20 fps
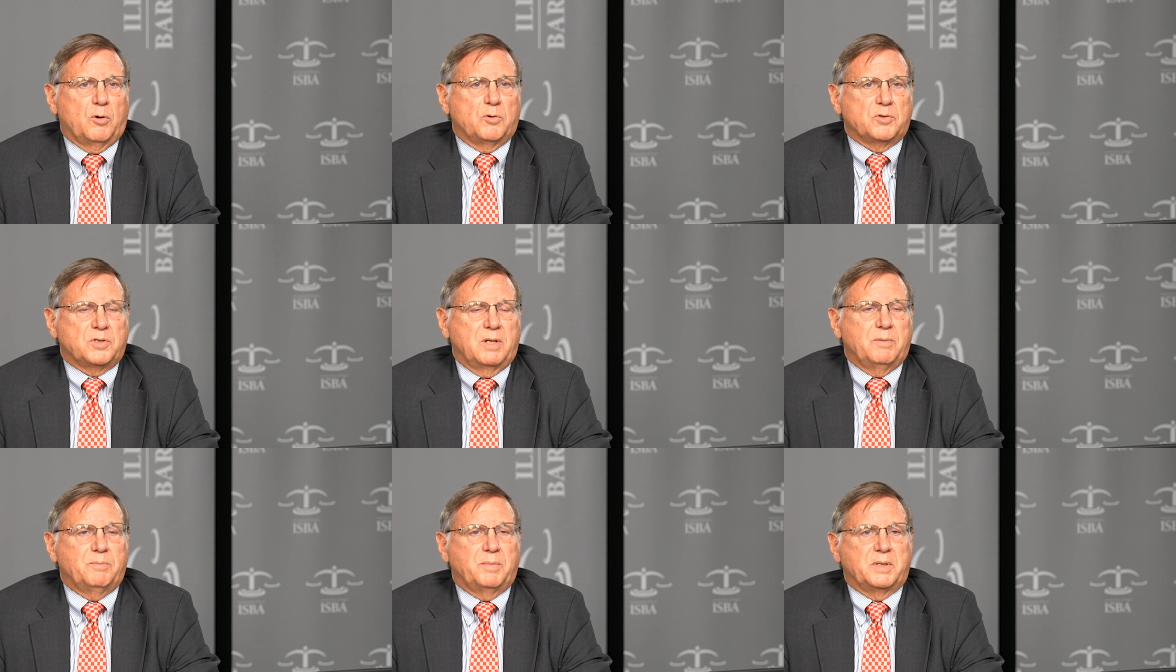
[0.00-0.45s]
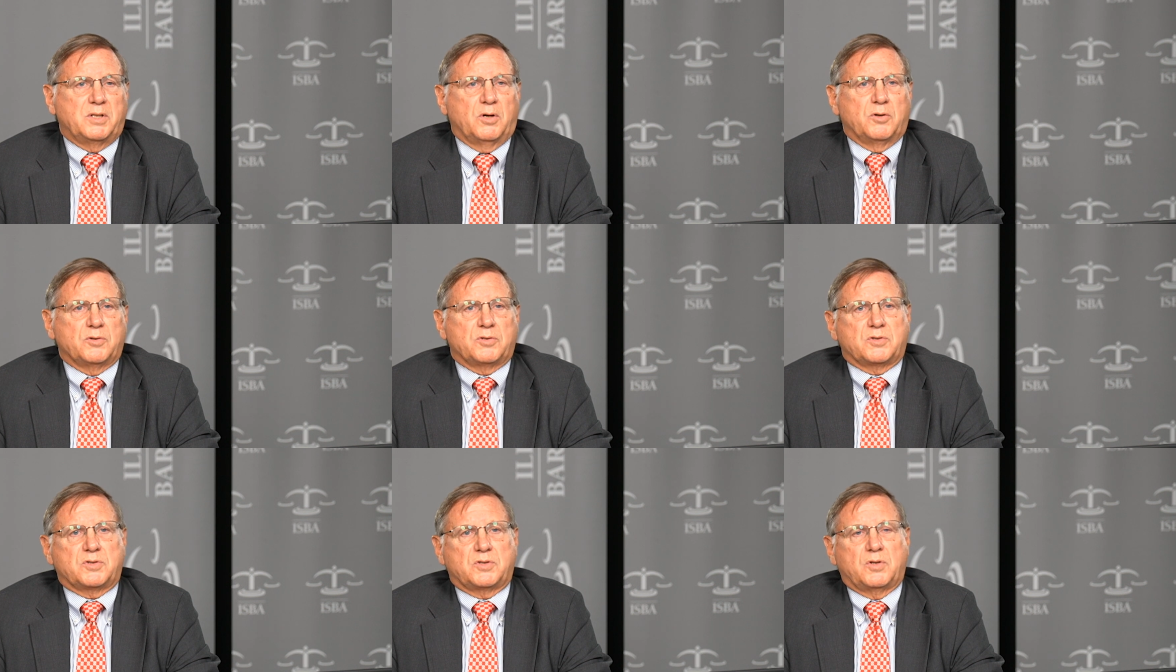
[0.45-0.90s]
in, but
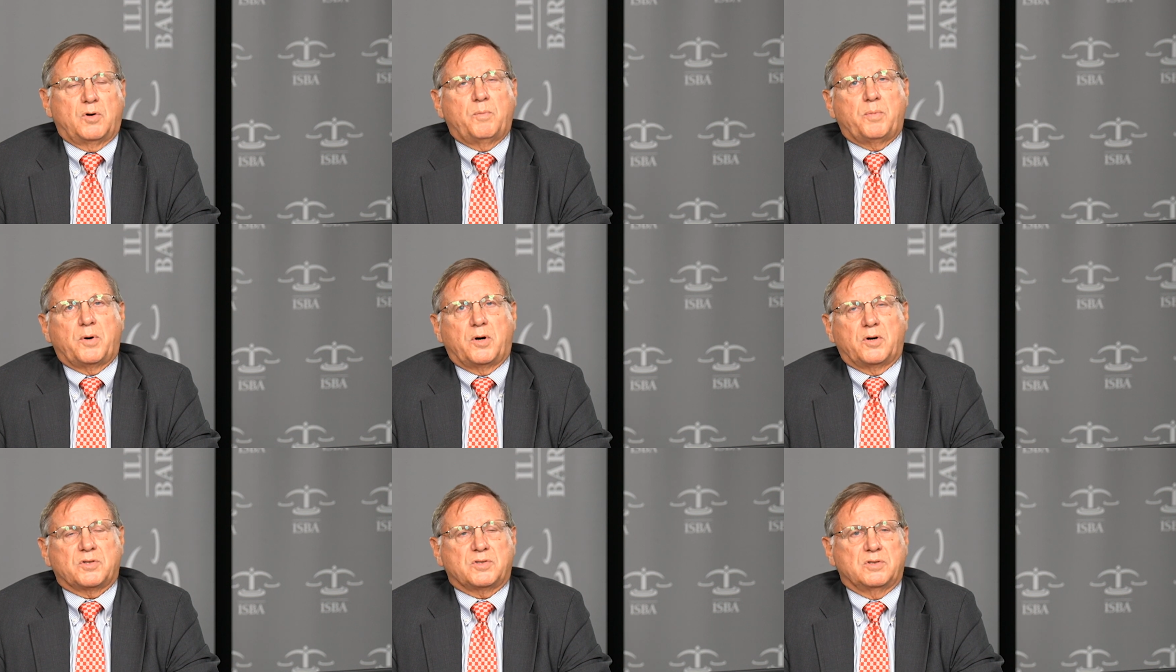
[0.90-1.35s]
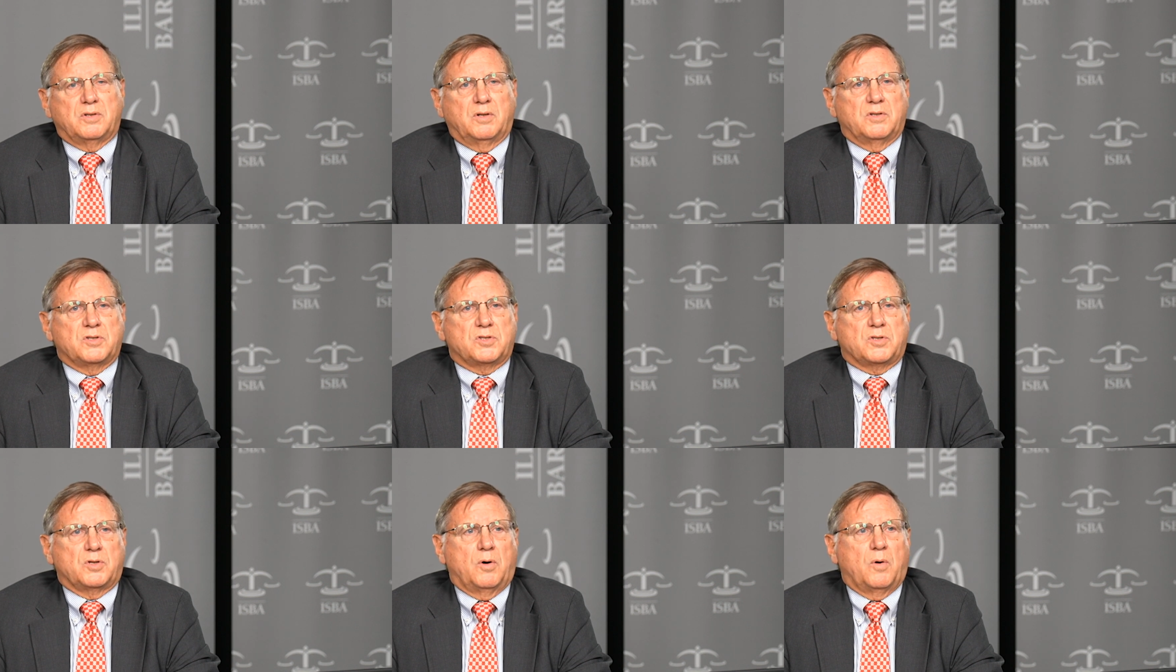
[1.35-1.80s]
those are so personal
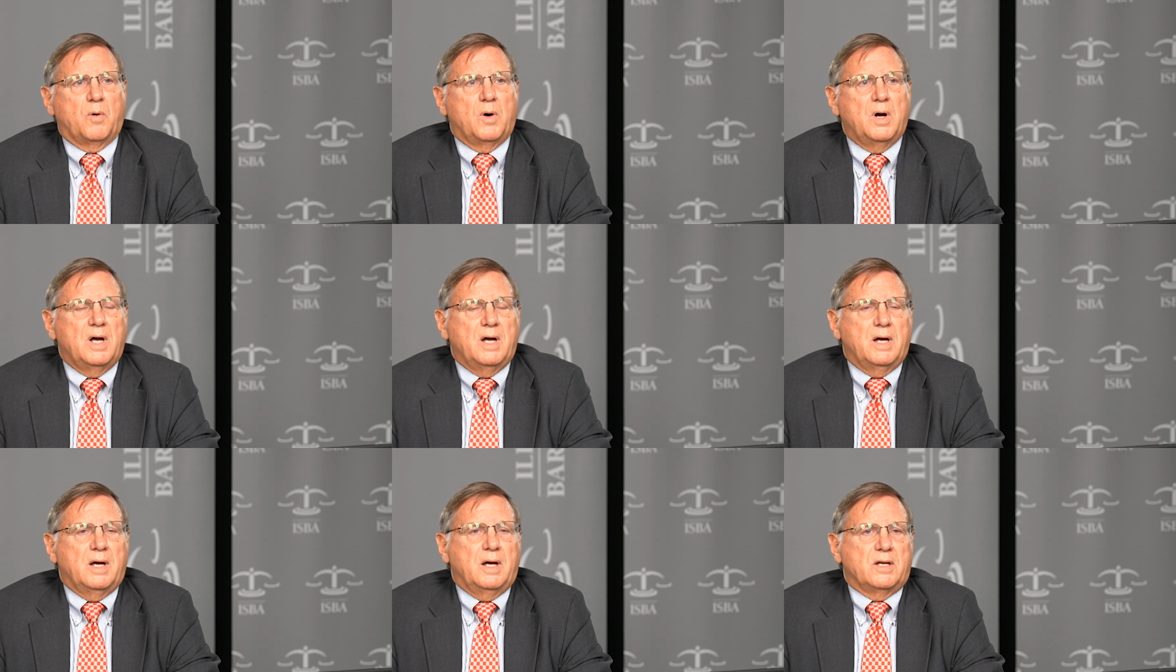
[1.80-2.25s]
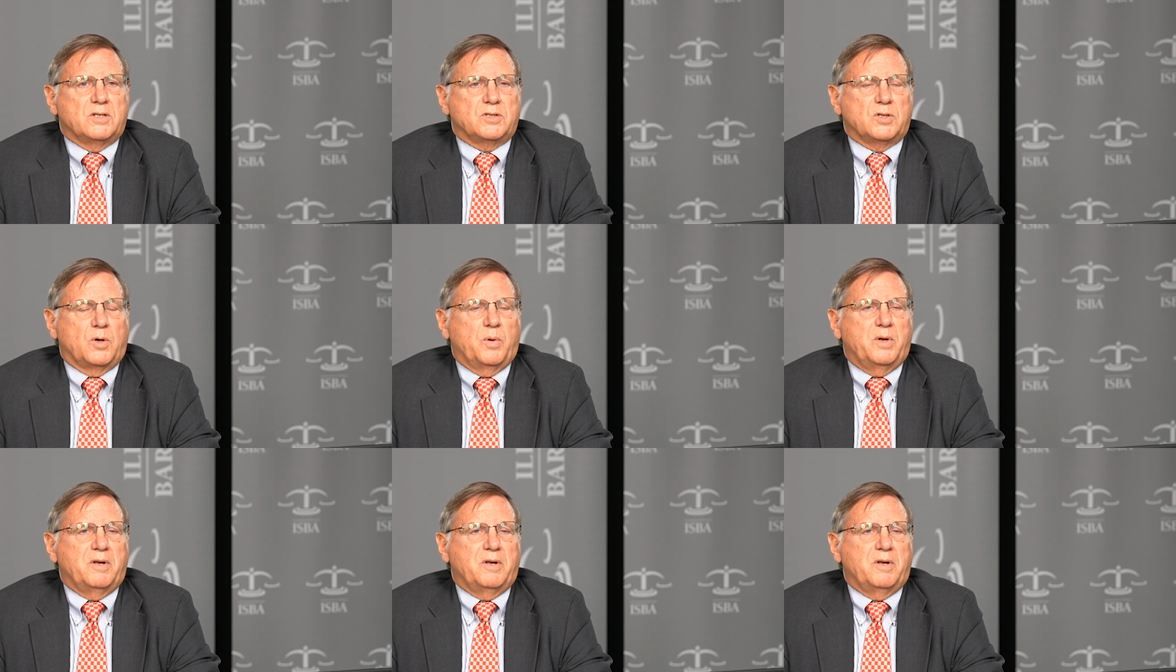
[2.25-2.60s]
and so